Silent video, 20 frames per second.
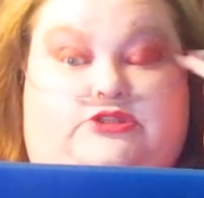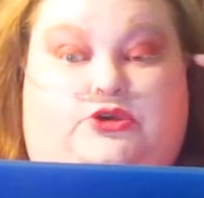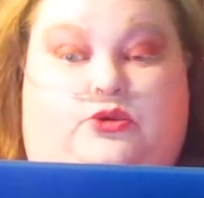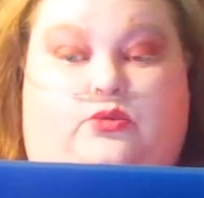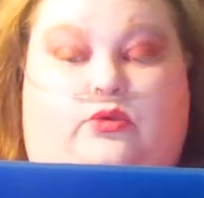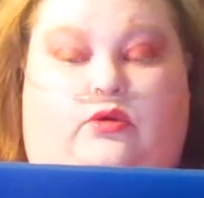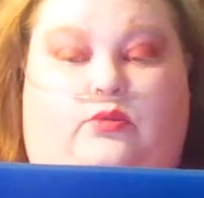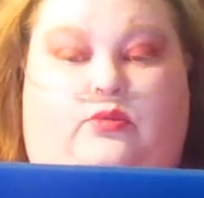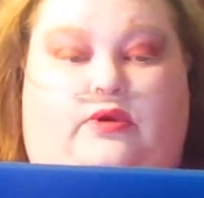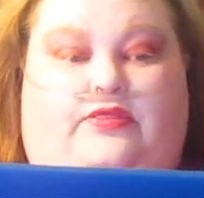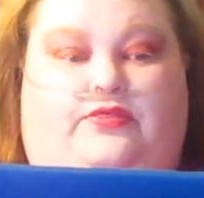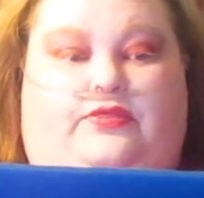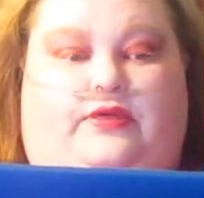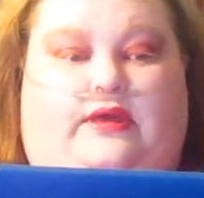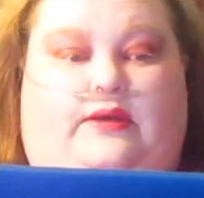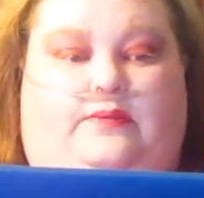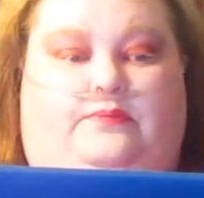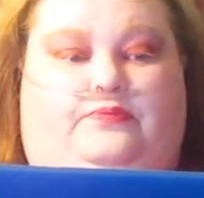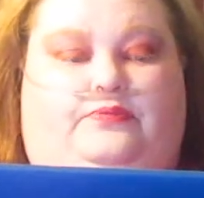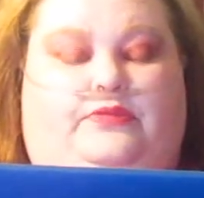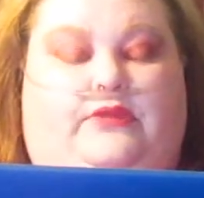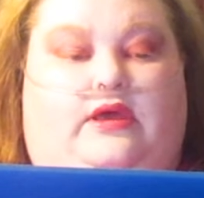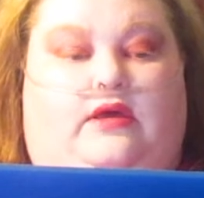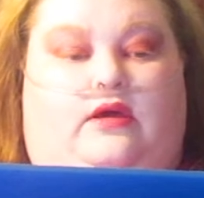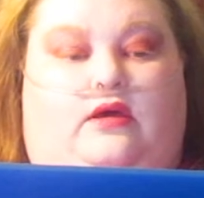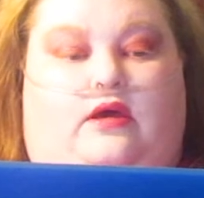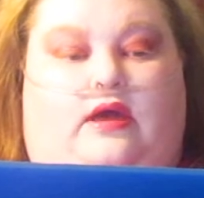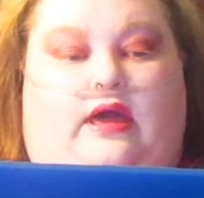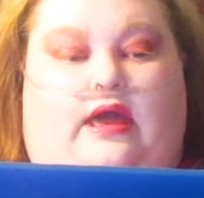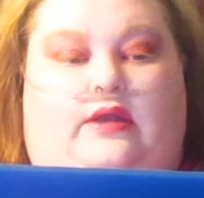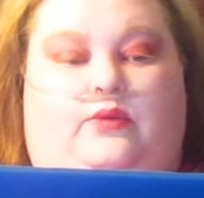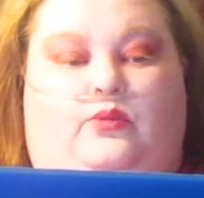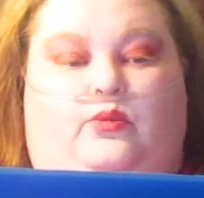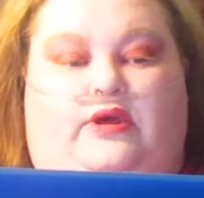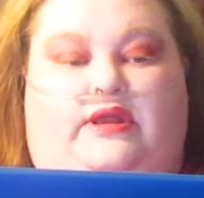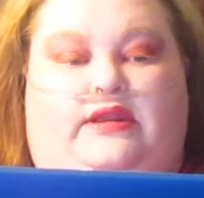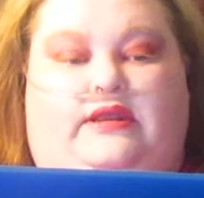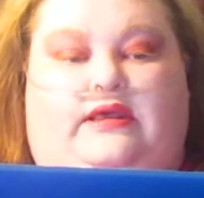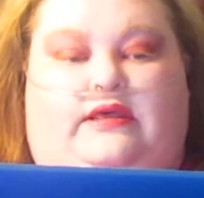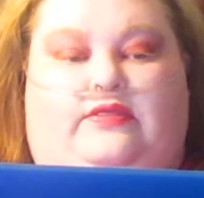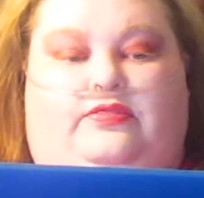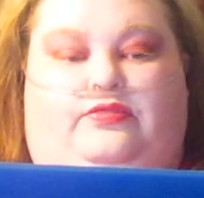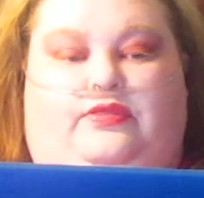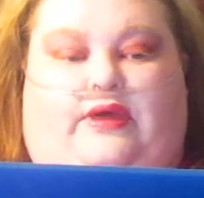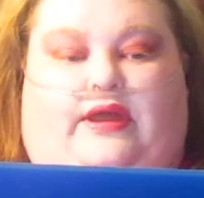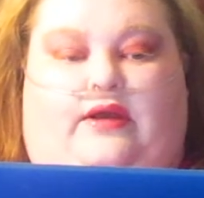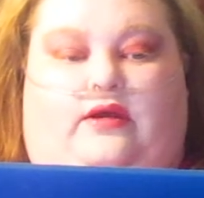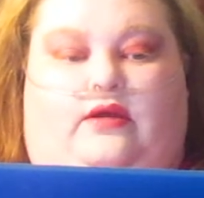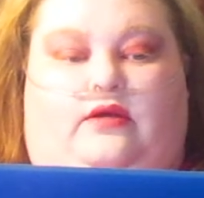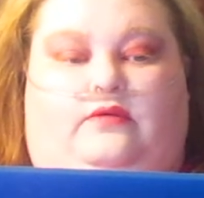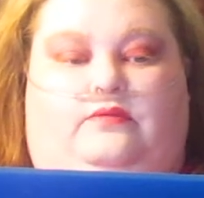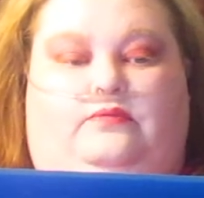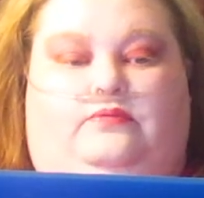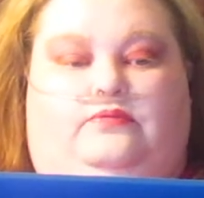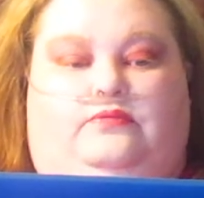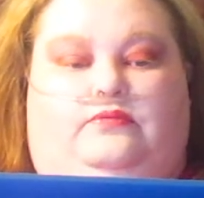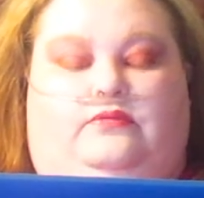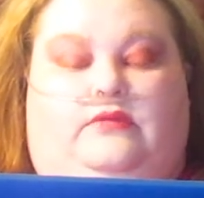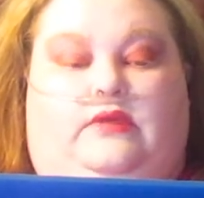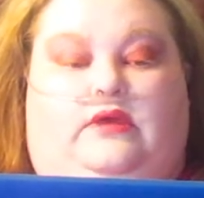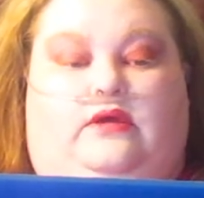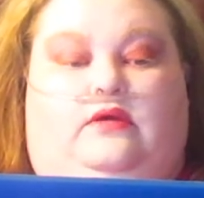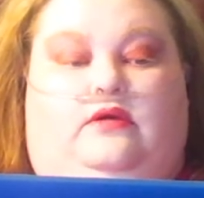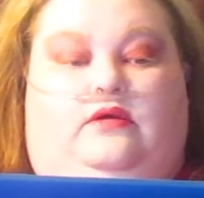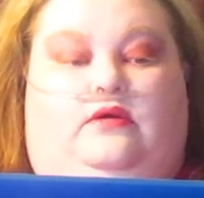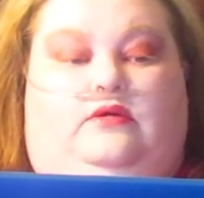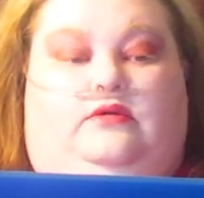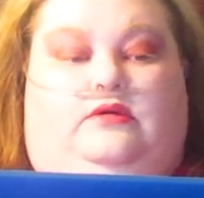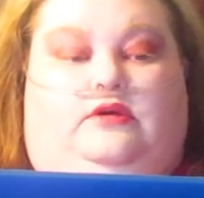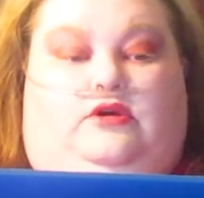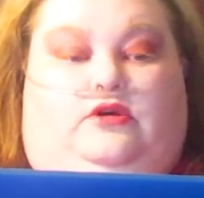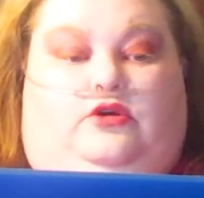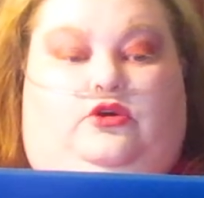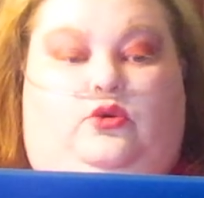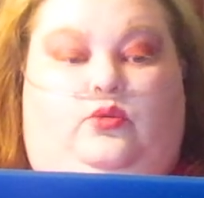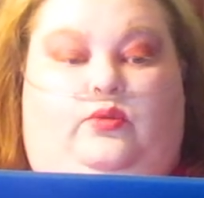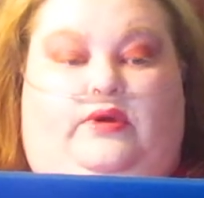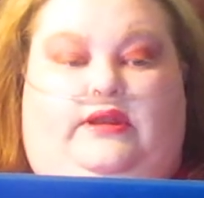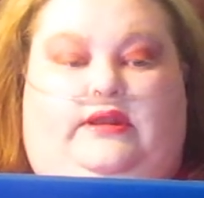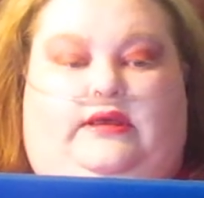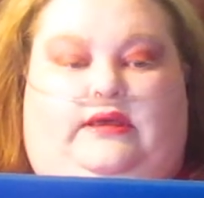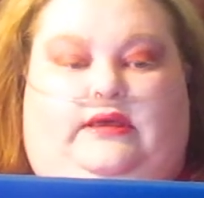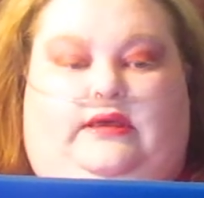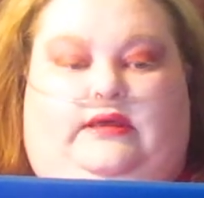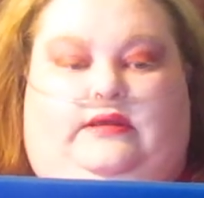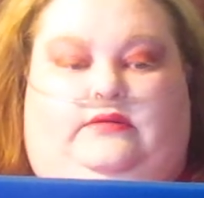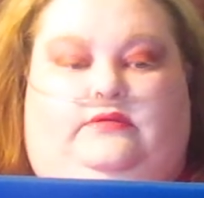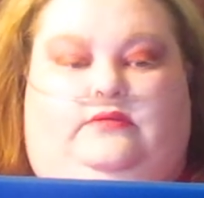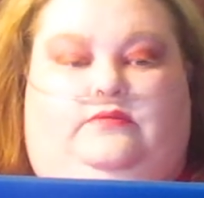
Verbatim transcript: who were with him and went in there, who went in